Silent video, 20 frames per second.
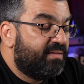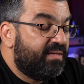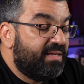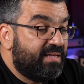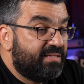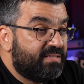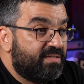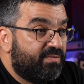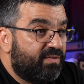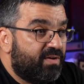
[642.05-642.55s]
the
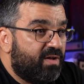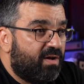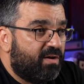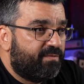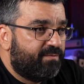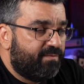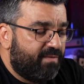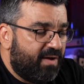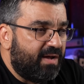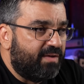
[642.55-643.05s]

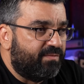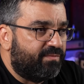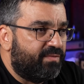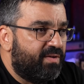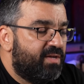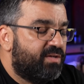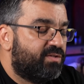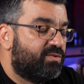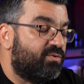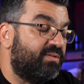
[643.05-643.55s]

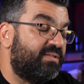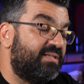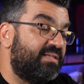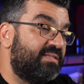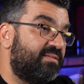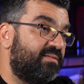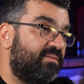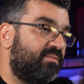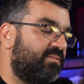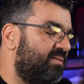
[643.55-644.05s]
A7R5. So it
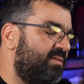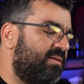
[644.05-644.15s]
is,